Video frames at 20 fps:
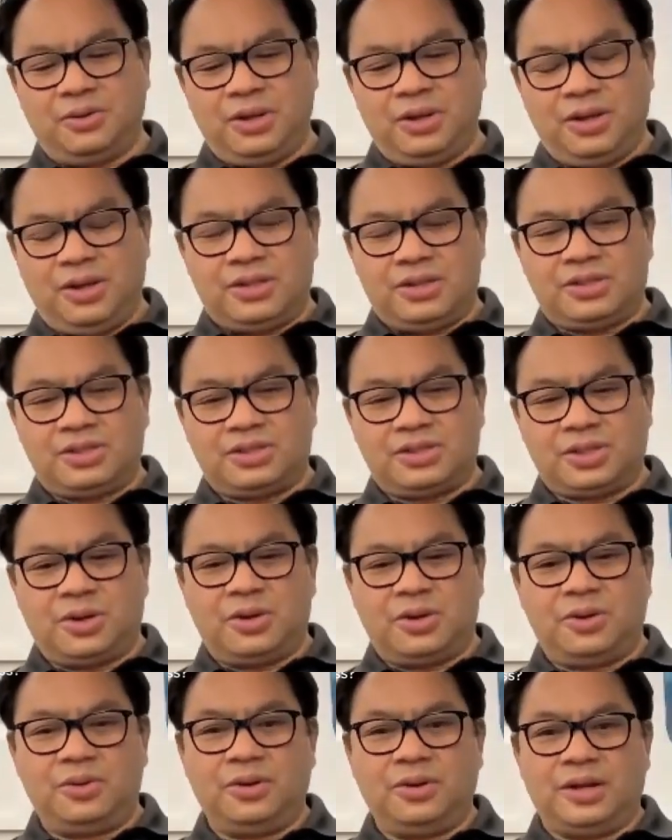
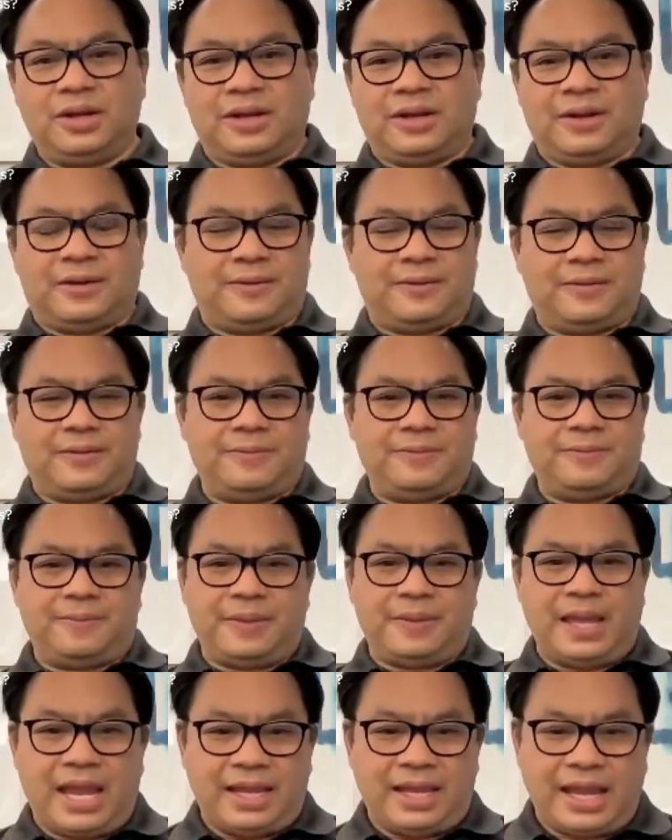so
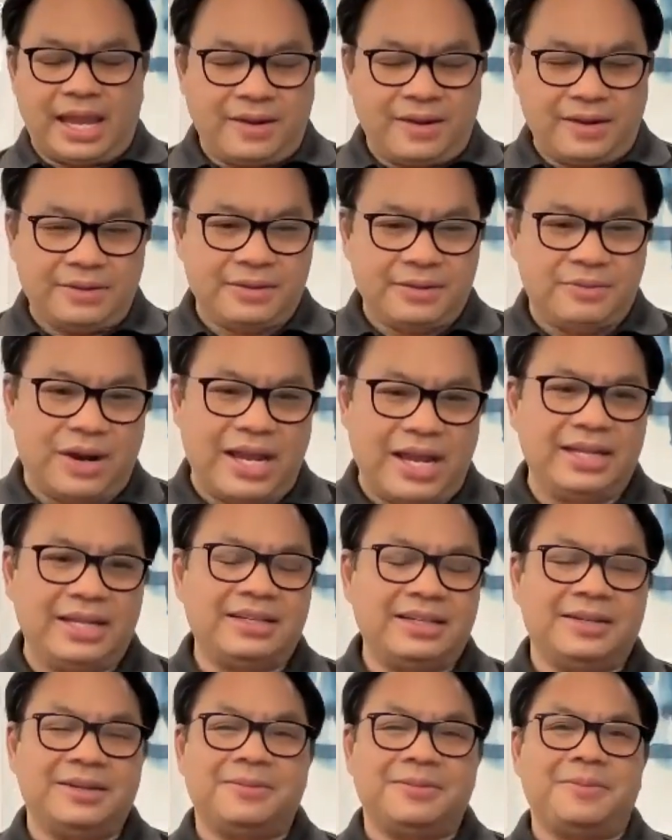
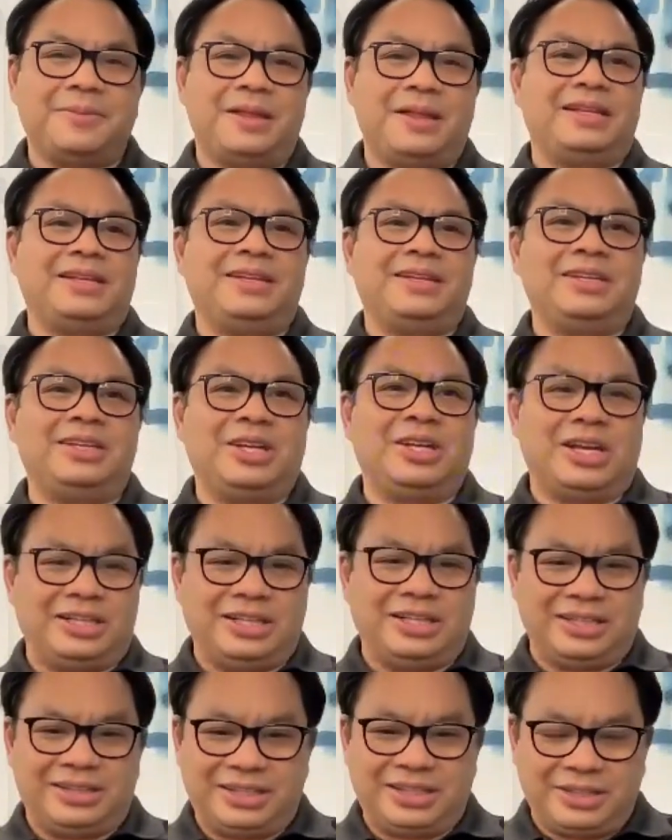right,
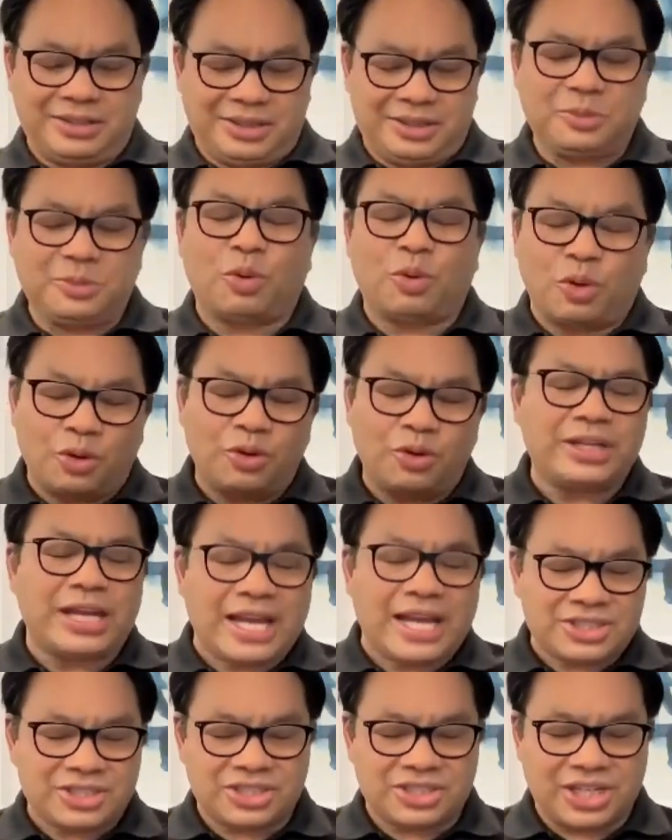the world
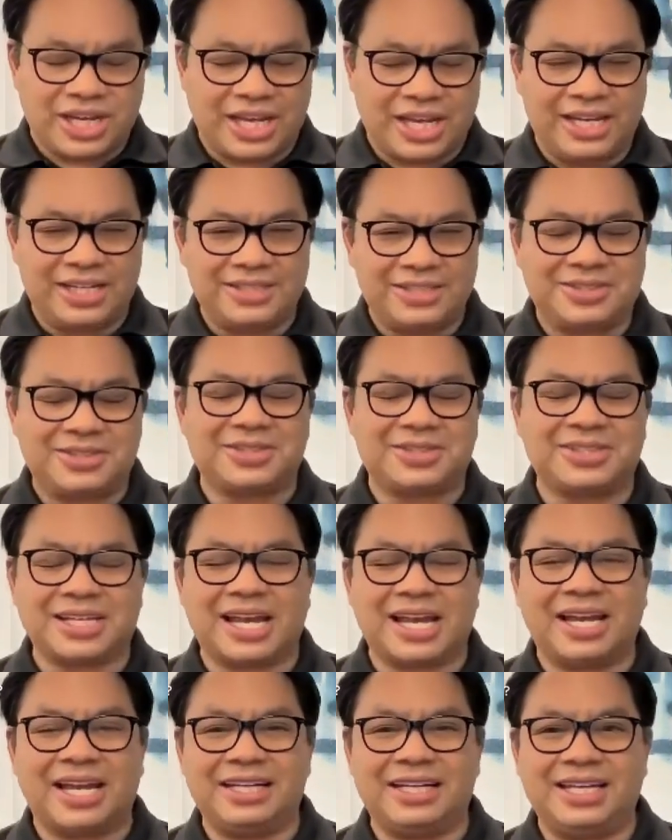has changed,
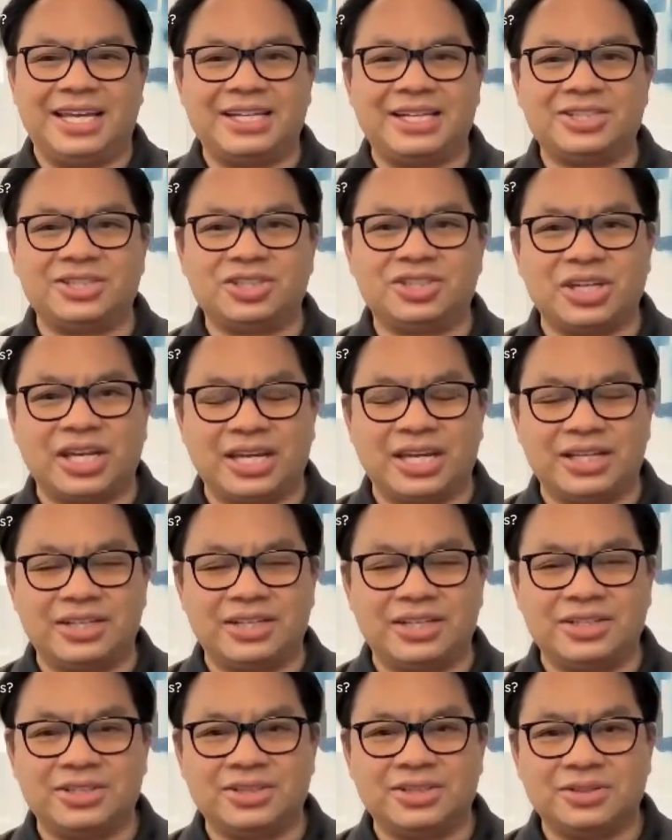society has
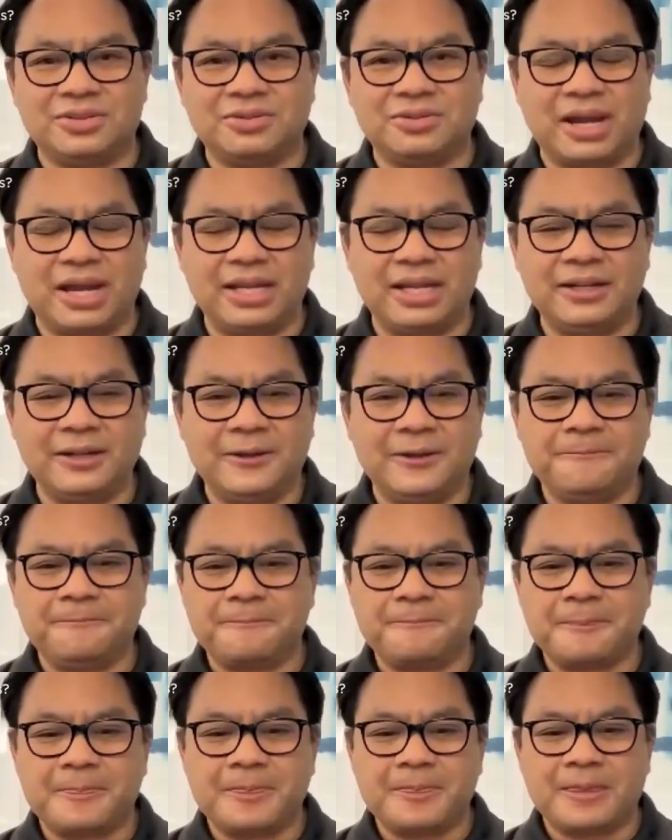changed, right?
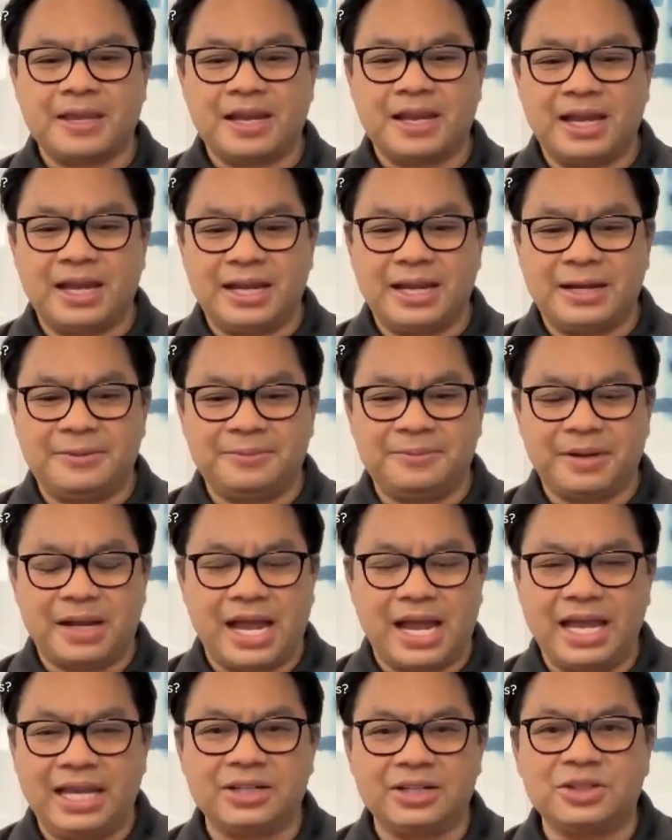I
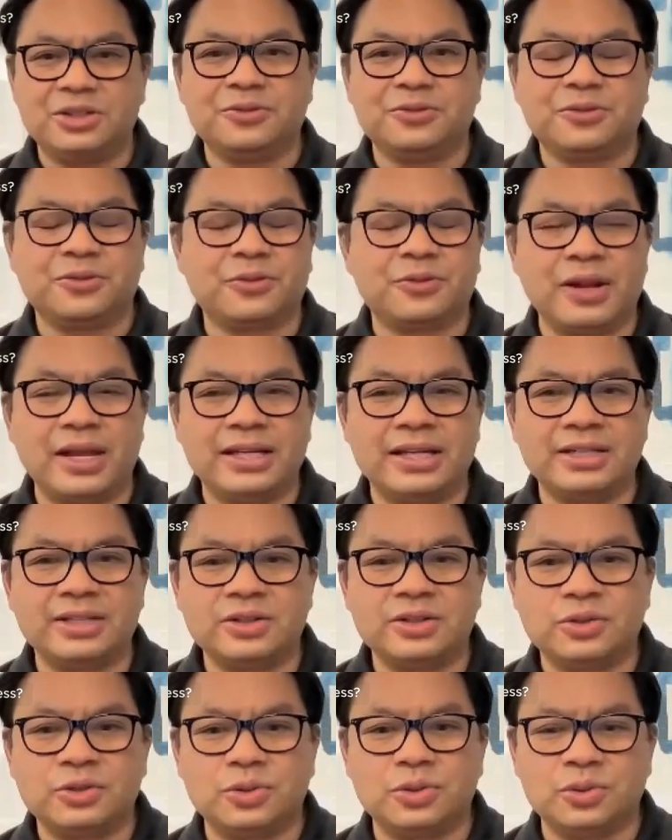had a good friend
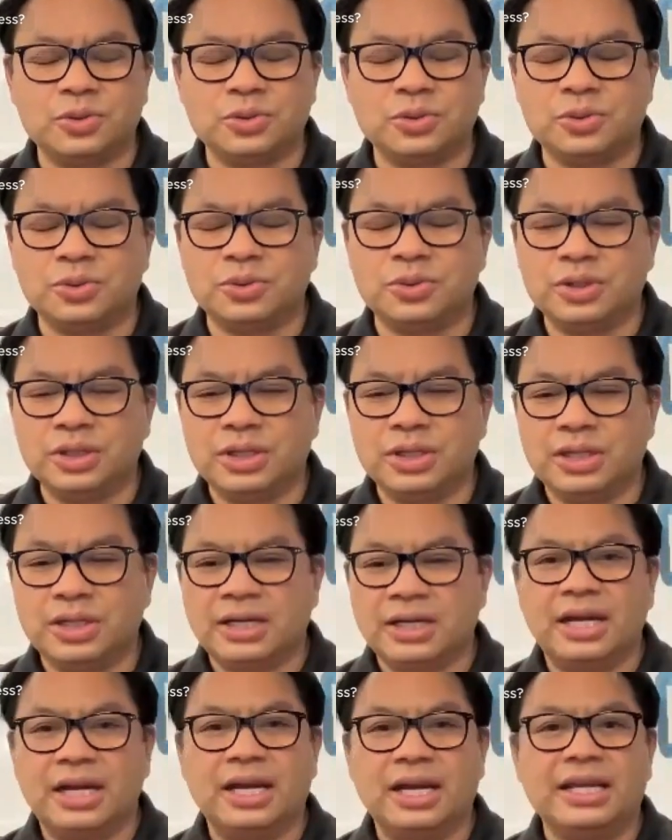who
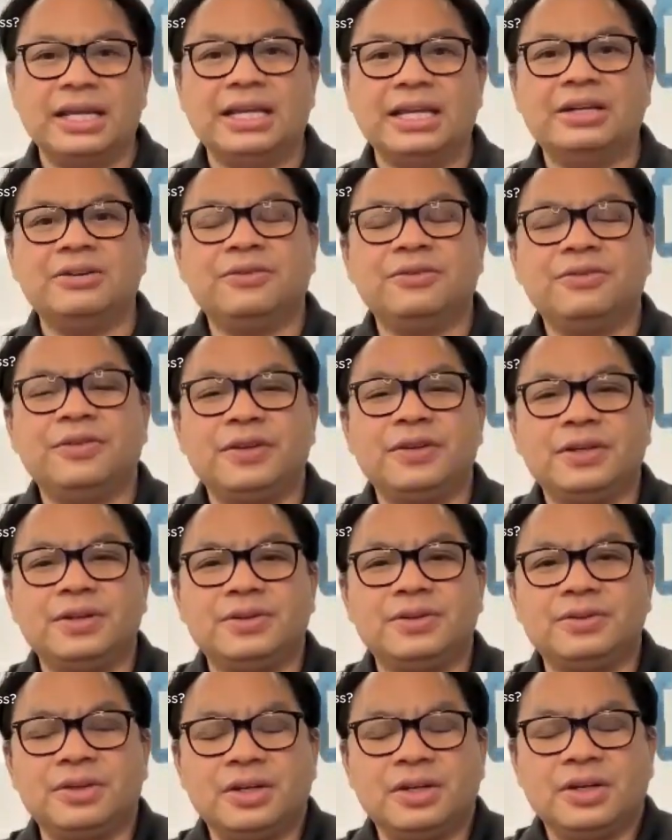
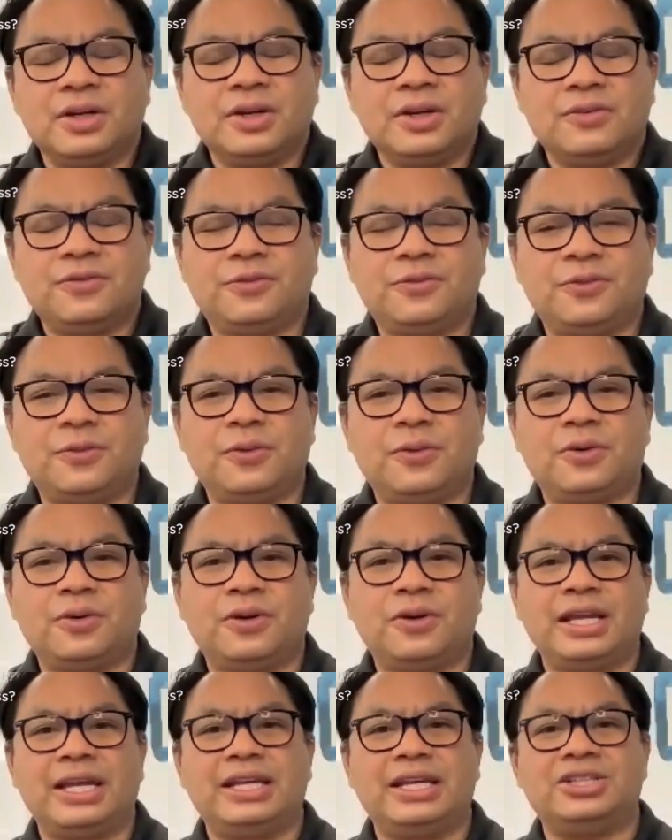interviewed for
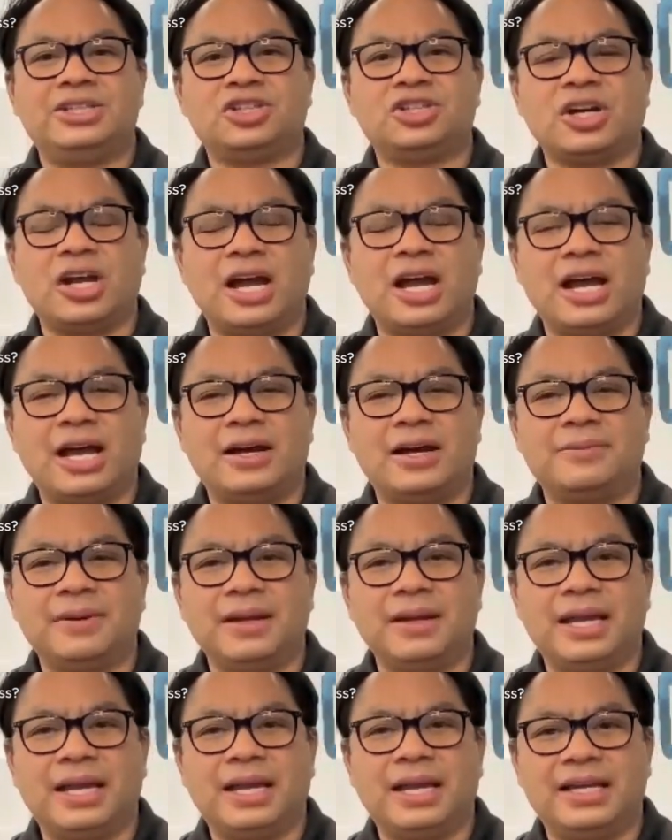a job
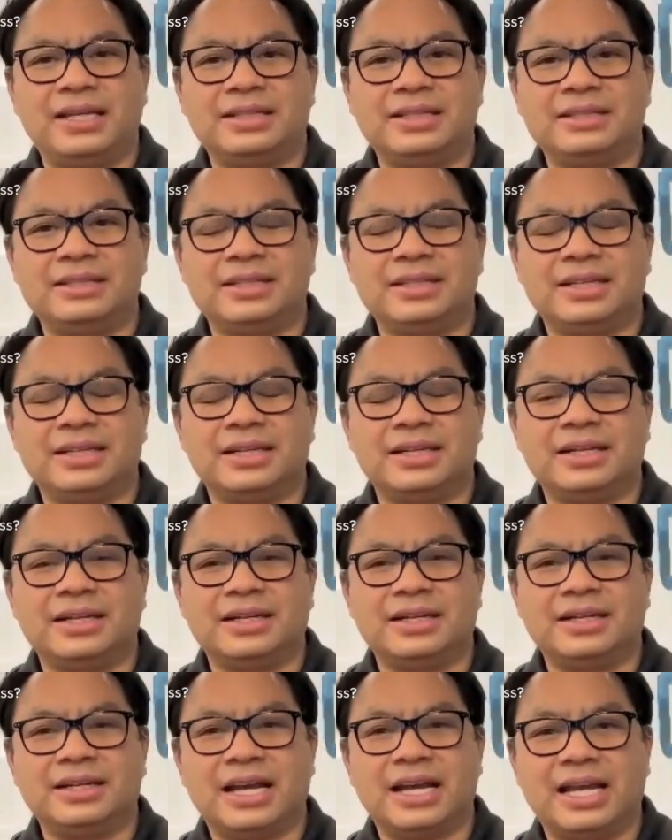at
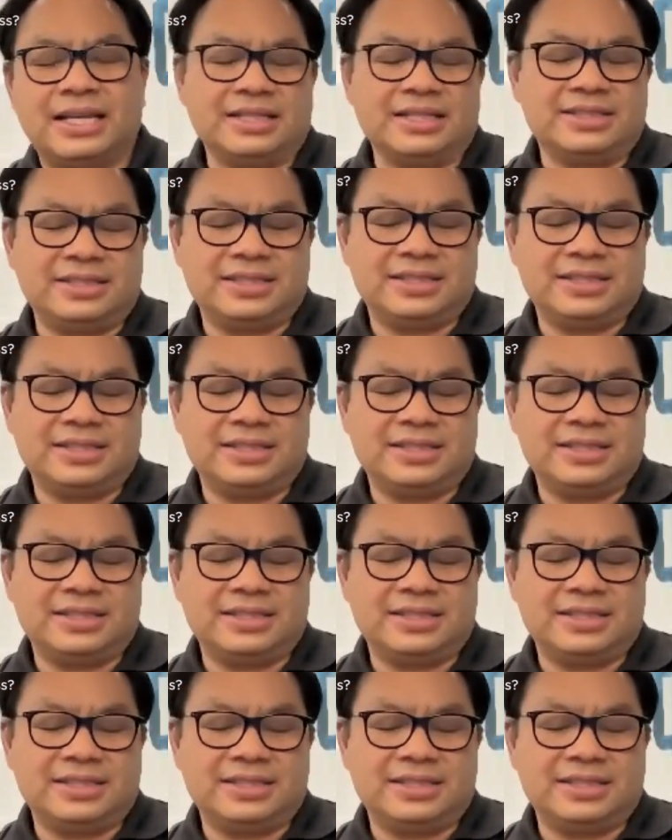I can say the